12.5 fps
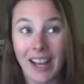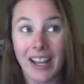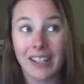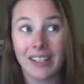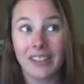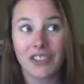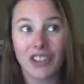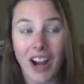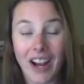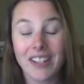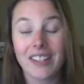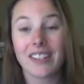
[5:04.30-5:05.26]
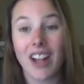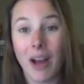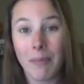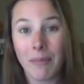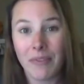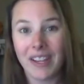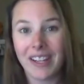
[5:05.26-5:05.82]
and try to
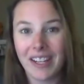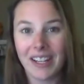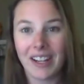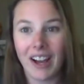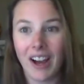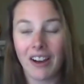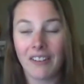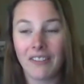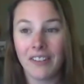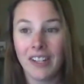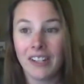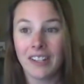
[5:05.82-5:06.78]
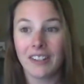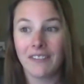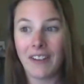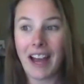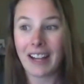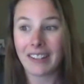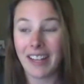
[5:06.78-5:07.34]
stop thinking of the
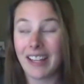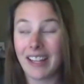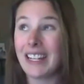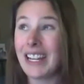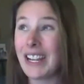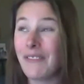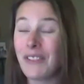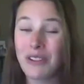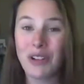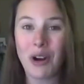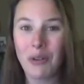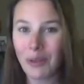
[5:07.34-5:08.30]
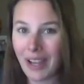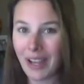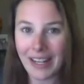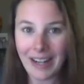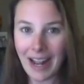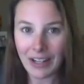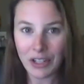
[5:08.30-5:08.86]
fact that if you don't get
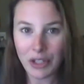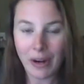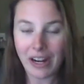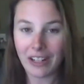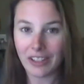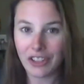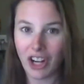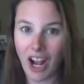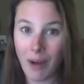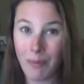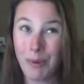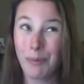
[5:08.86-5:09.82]
an actuarial job,